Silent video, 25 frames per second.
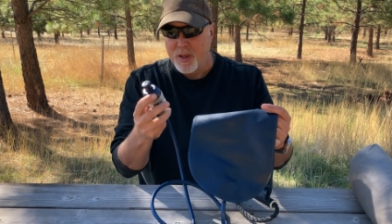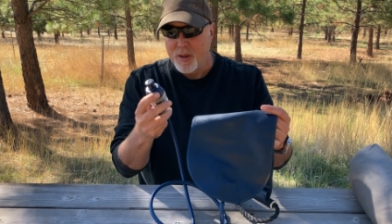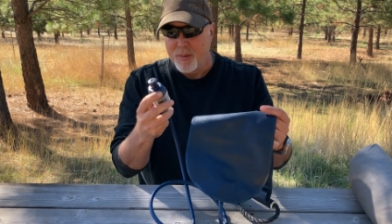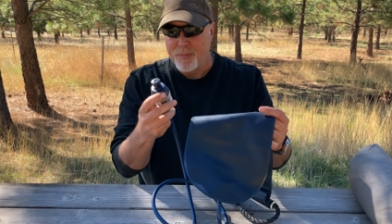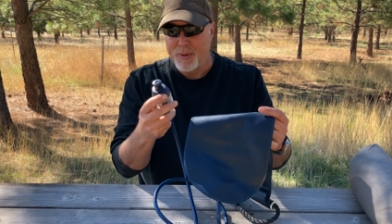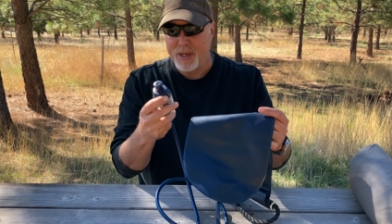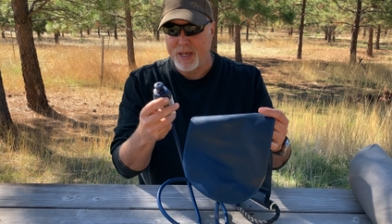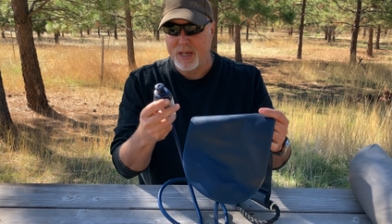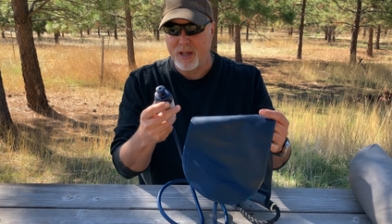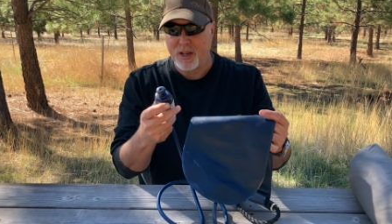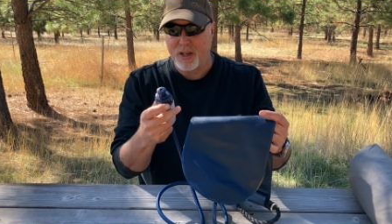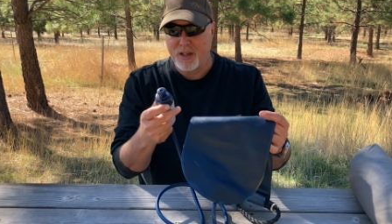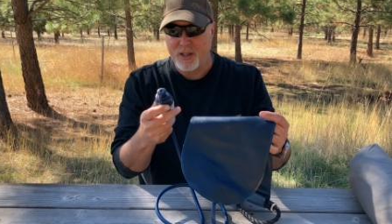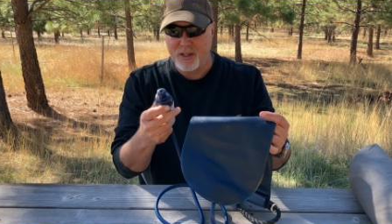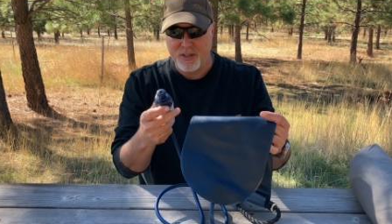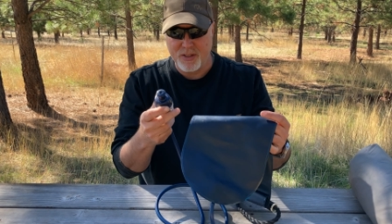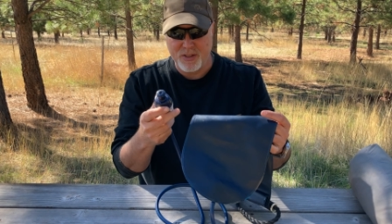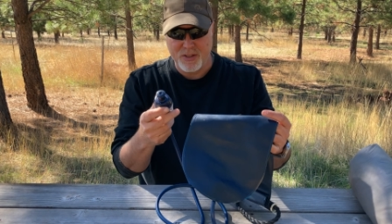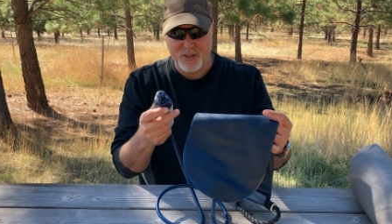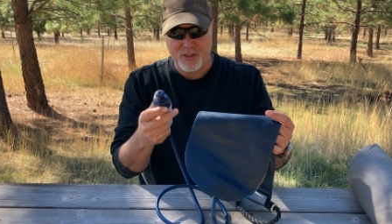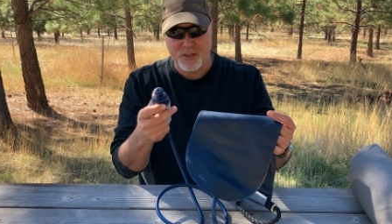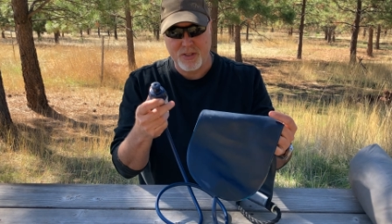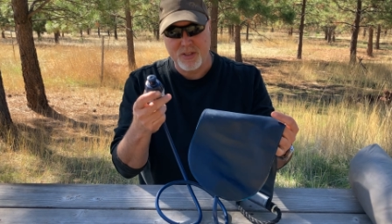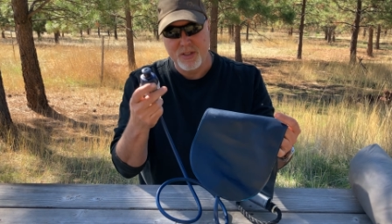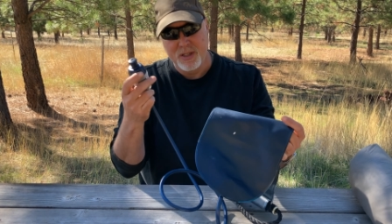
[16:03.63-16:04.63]

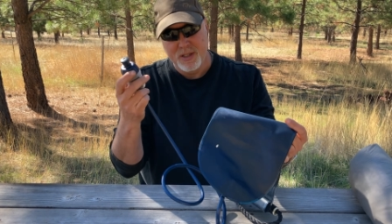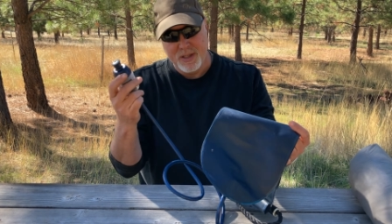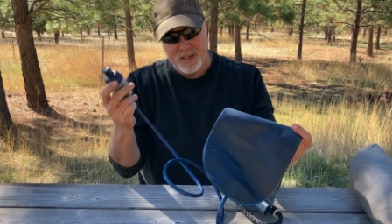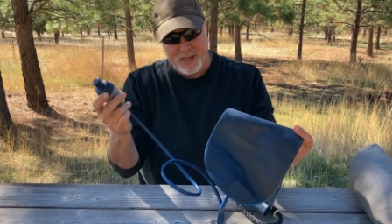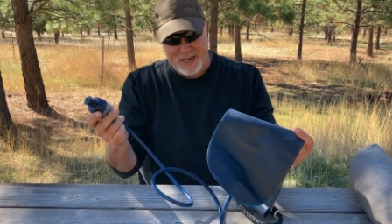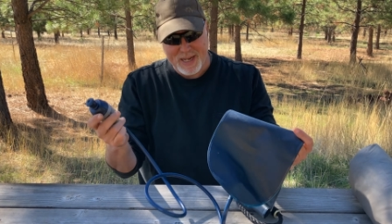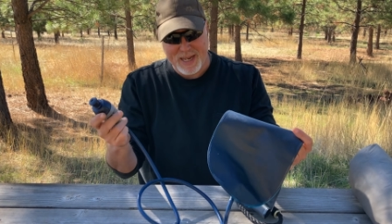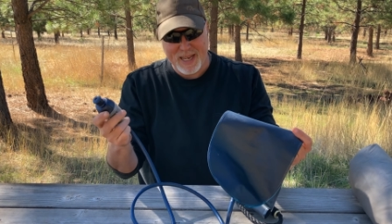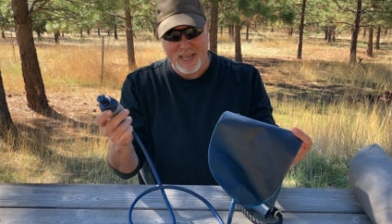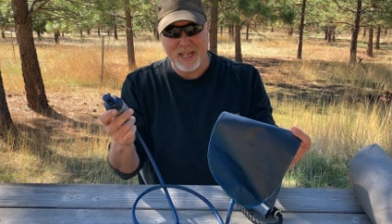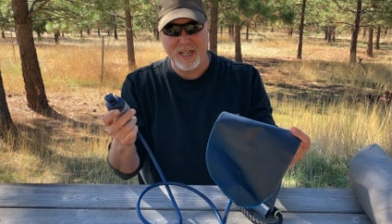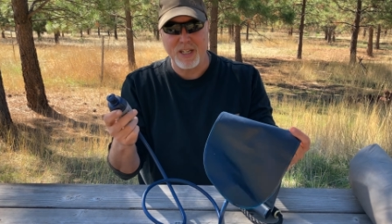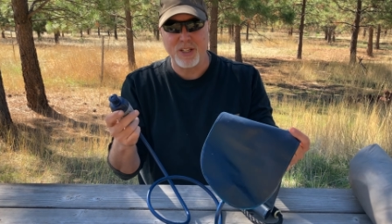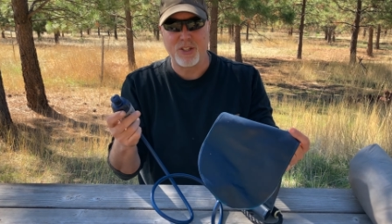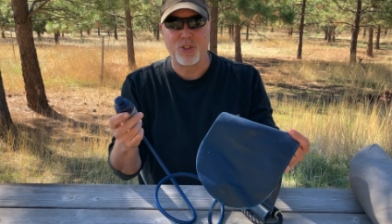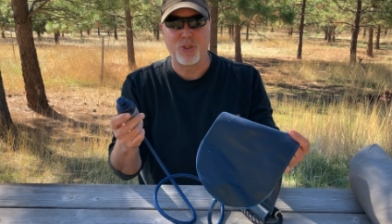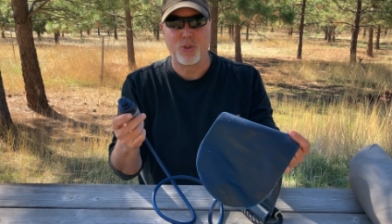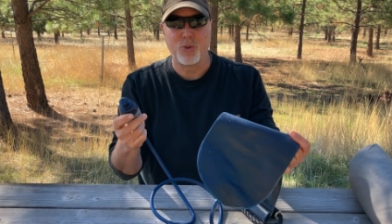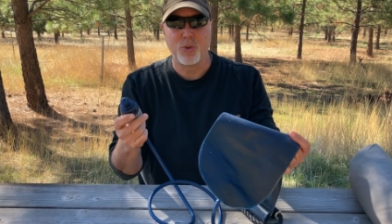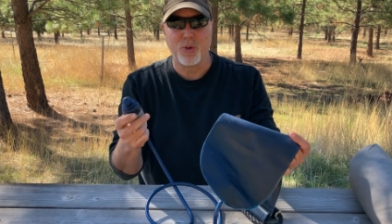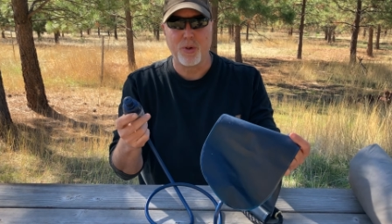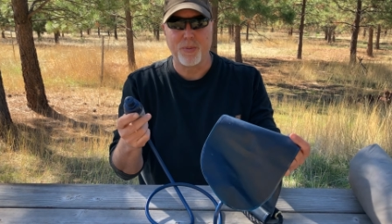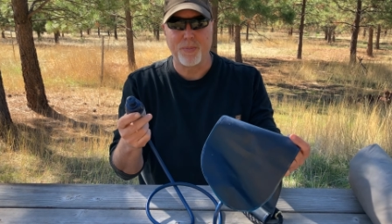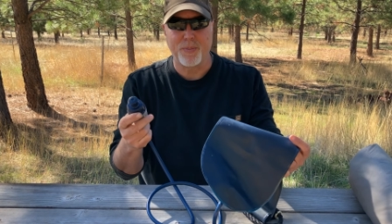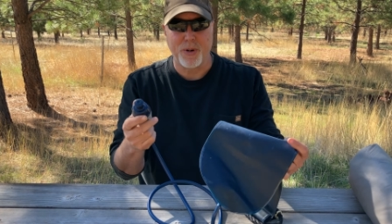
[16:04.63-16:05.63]
because, again, it's
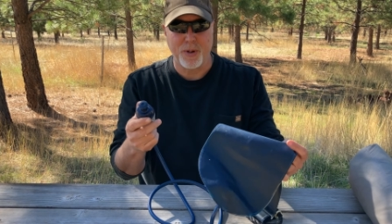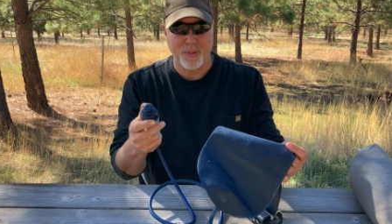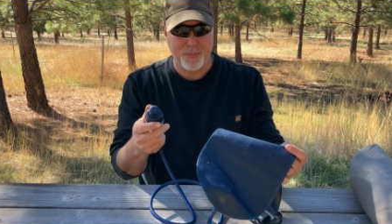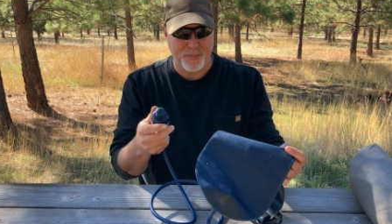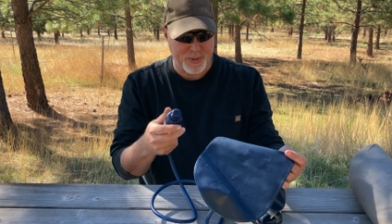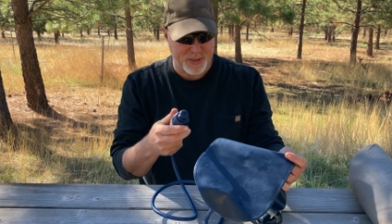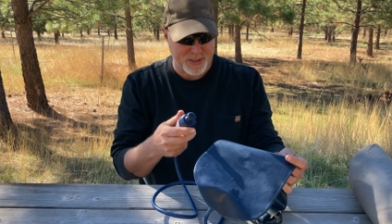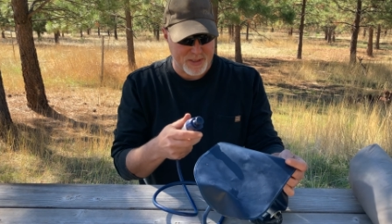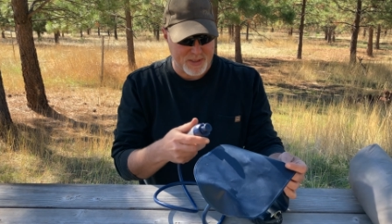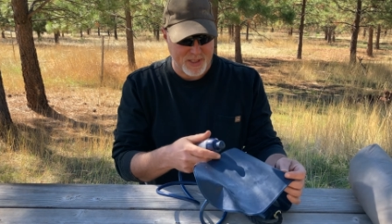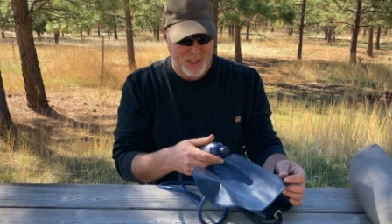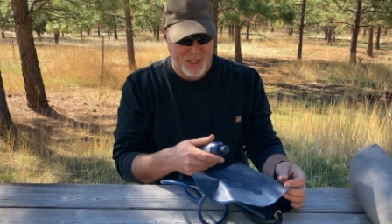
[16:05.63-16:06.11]
dual purpose.